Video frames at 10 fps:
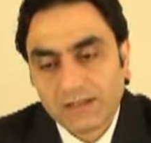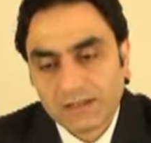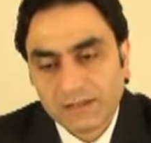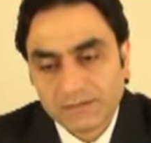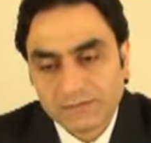
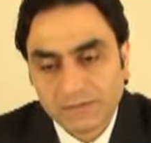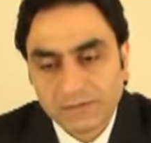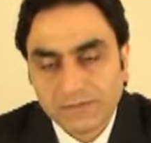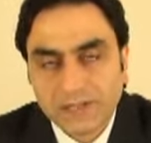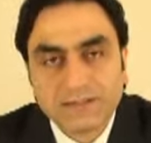uh
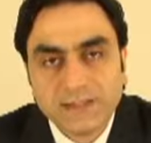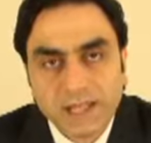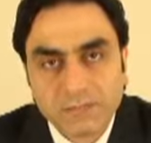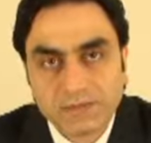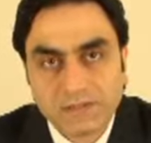from that
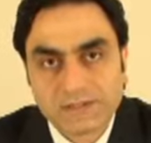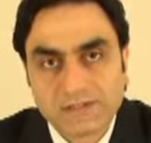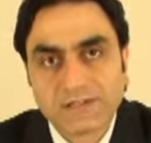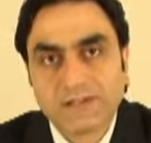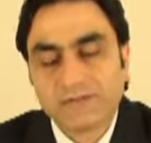
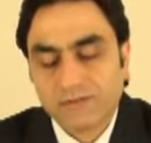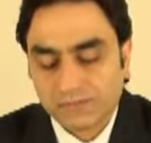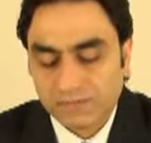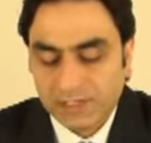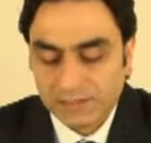happiness
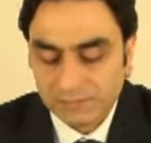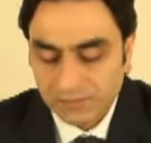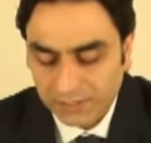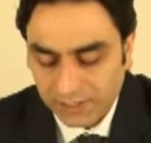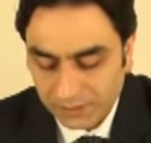from that
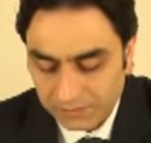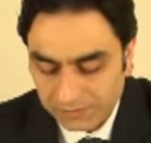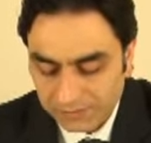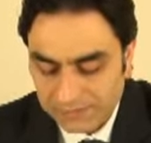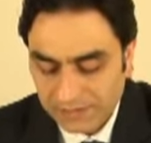big
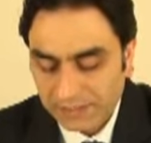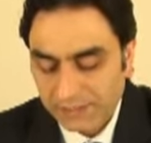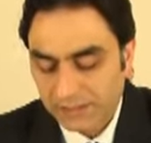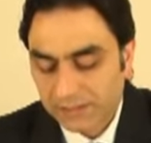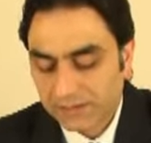happiness
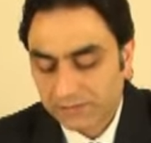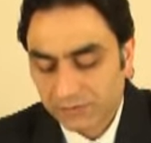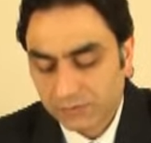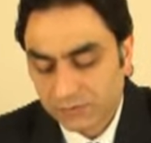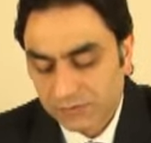he
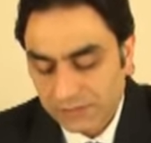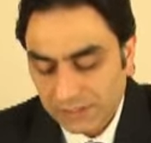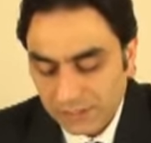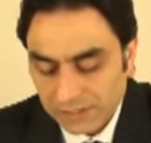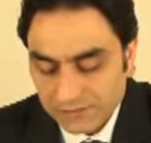confused
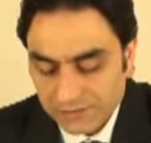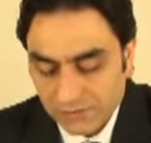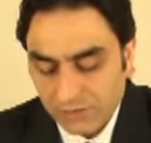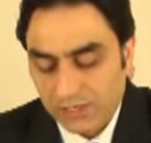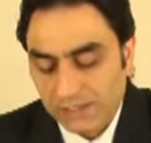
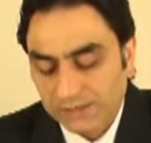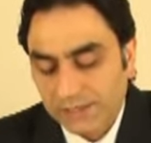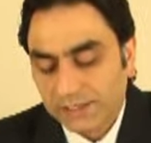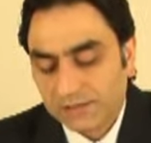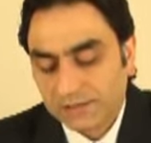so at
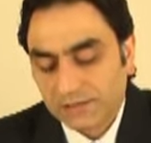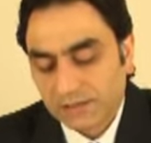that